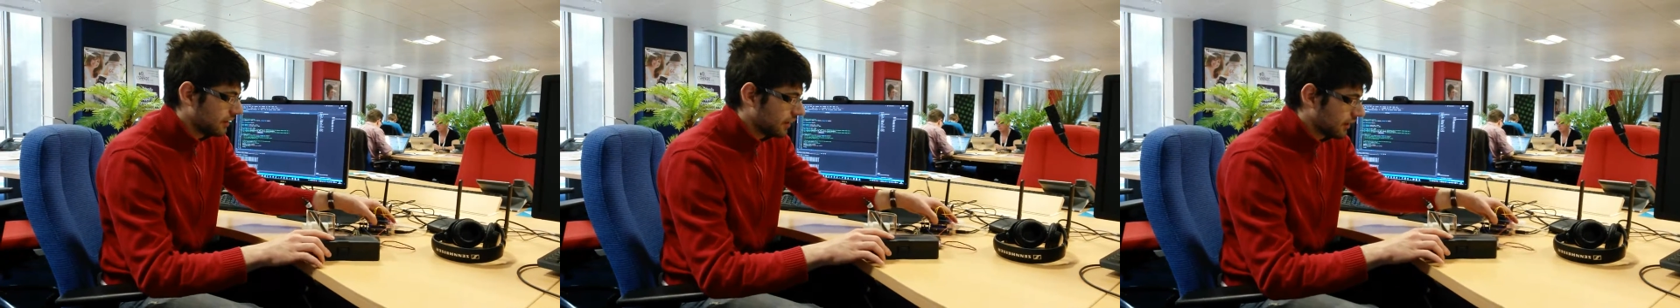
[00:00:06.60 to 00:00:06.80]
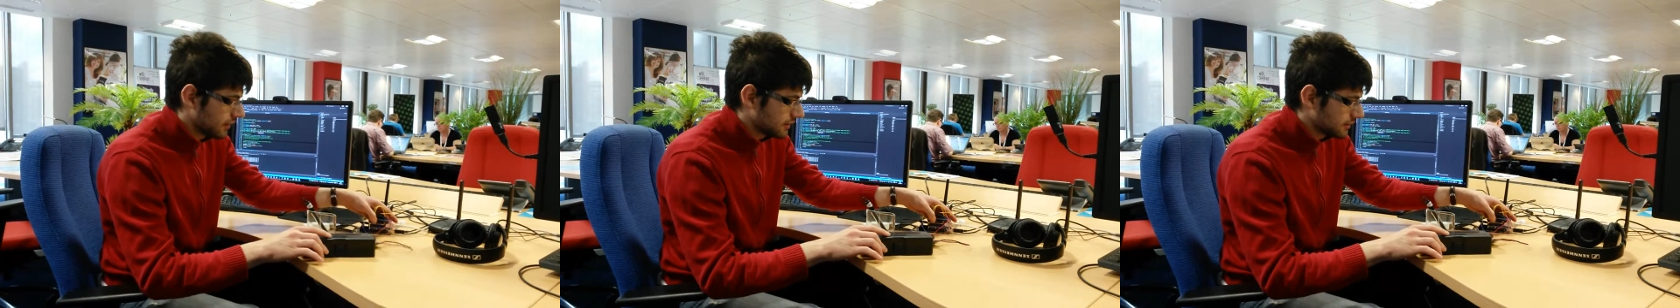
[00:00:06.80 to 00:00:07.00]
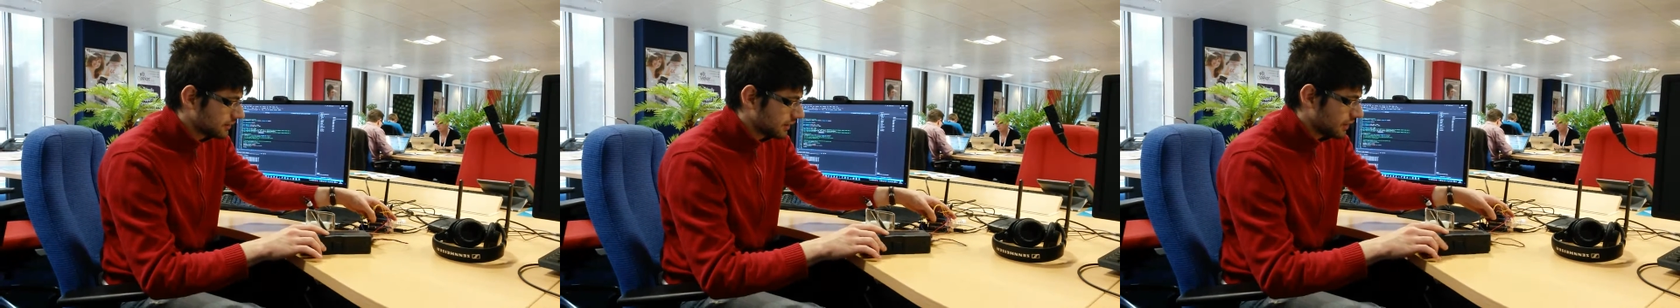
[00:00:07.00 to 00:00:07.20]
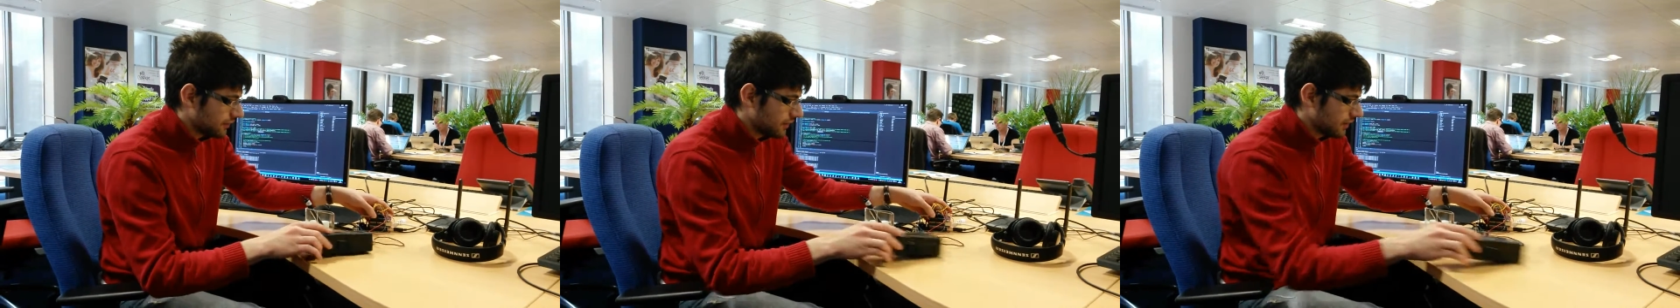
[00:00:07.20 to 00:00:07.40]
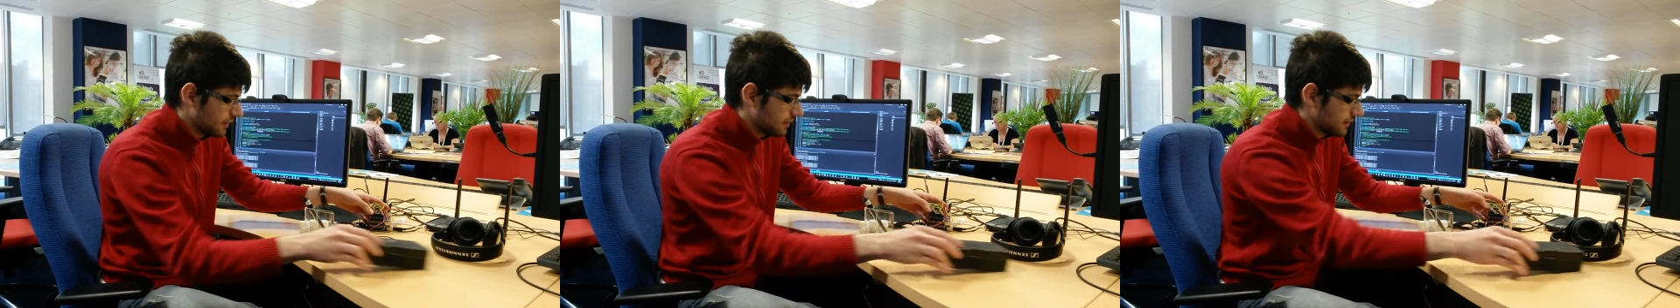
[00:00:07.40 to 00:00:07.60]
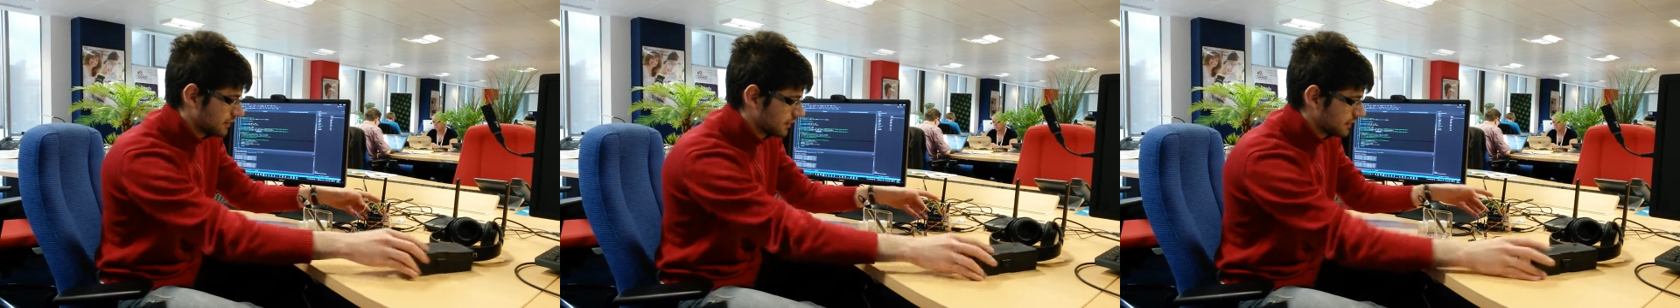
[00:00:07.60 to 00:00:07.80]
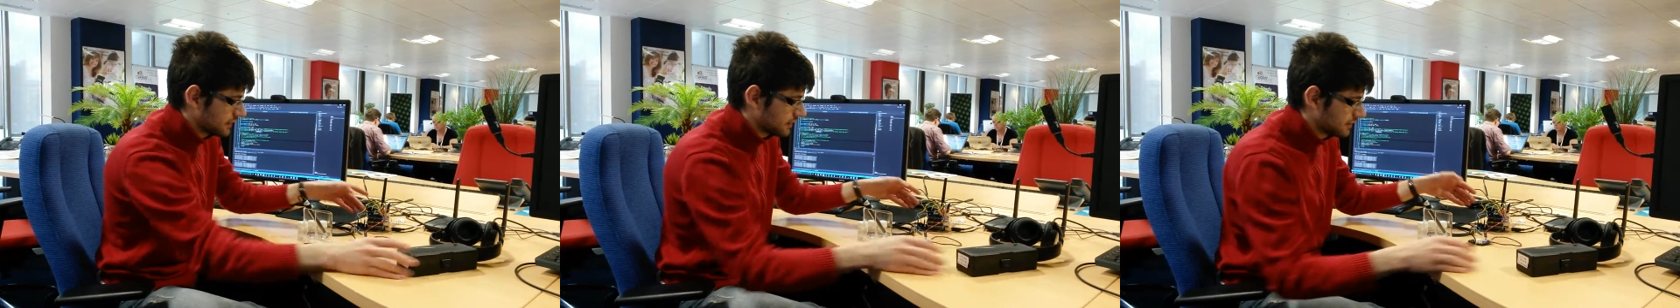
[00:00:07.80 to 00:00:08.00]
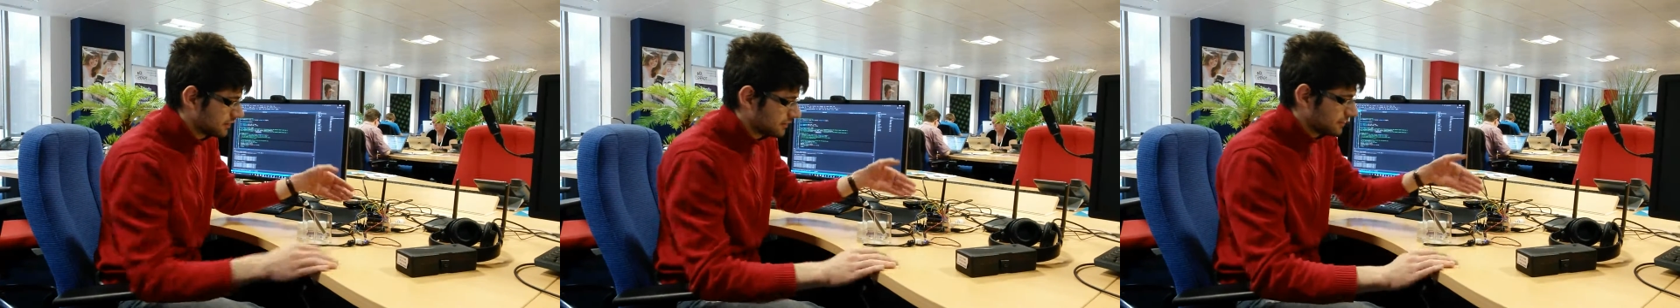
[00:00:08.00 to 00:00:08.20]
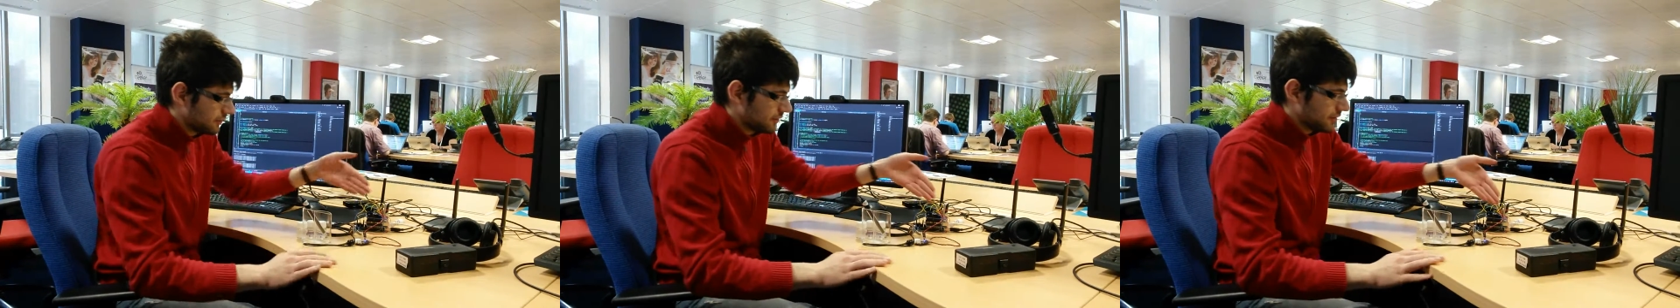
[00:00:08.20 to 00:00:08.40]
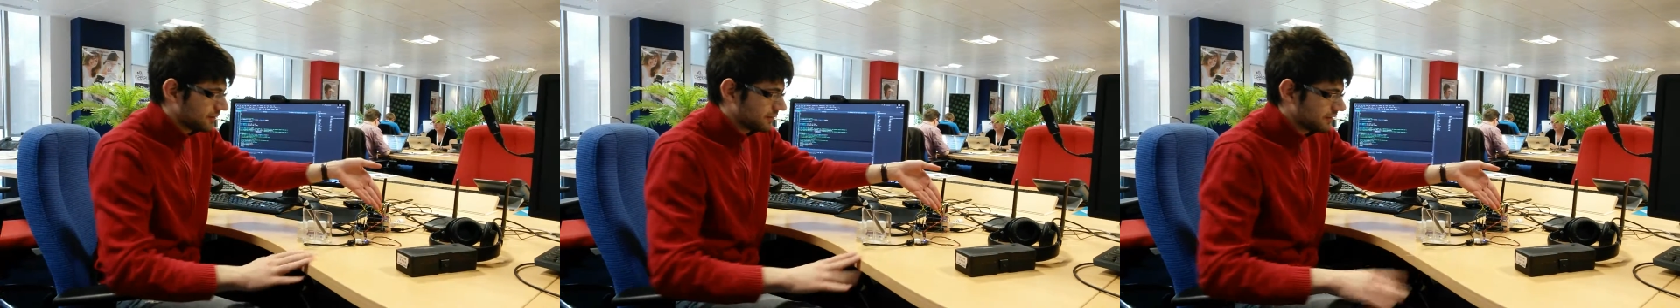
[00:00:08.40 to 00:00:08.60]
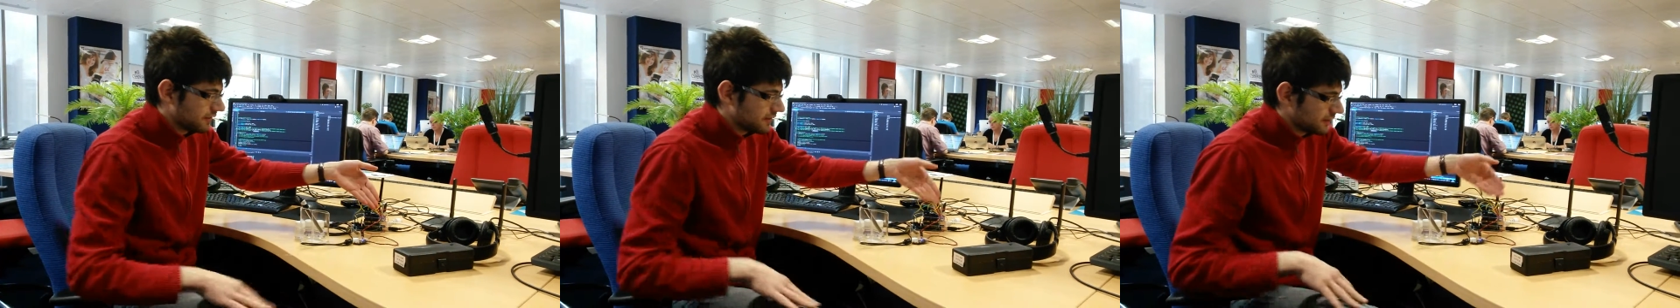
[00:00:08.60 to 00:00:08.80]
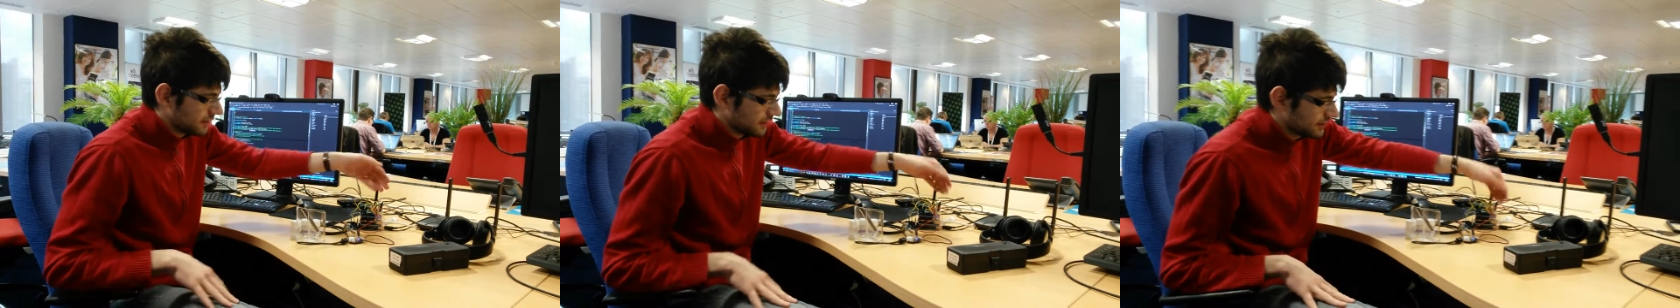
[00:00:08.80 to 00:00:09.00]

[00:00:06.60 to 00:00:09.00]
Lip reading: Okay, so what we have here is Arduino with an Ethernet